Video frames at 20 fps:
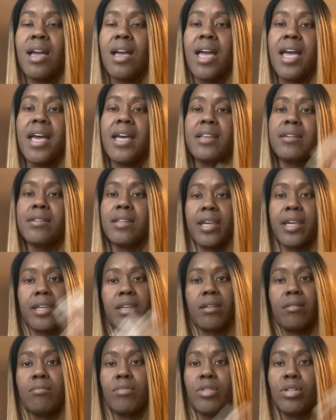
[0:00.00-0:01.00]
and
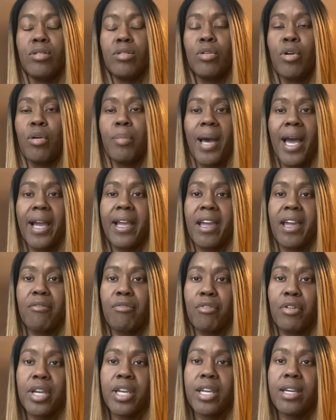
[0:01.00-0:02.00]
like you go back
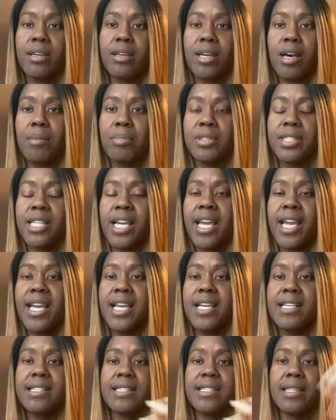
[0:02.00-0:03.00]
every couple
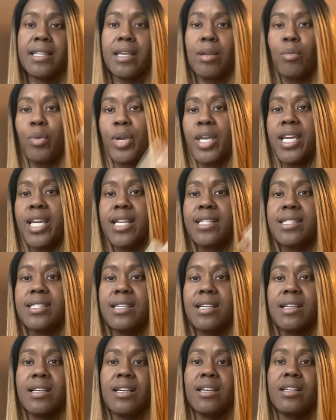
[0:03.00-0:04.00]
days and then weeks
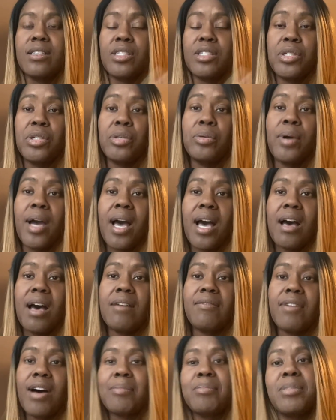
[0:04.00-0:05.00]
to
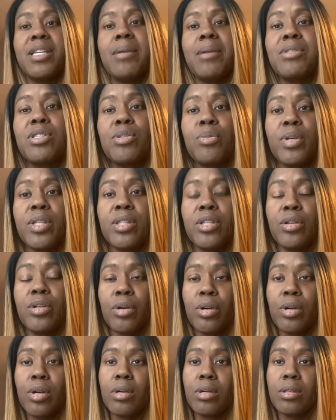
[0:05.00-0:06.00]
have updates with
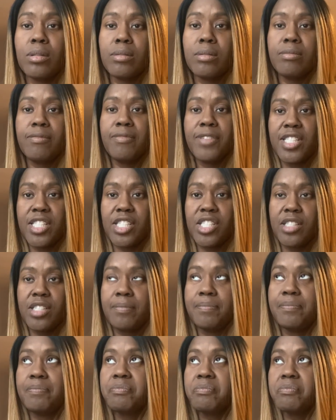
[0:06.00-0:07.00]
your physician.